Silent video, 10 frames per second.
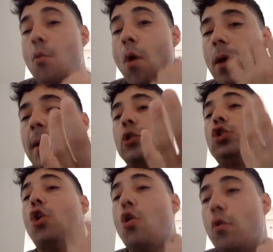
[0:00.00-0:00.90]

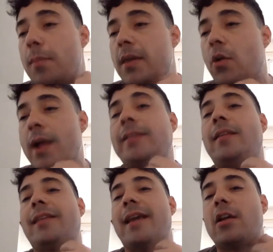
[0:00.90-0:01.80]
woman told me, right? The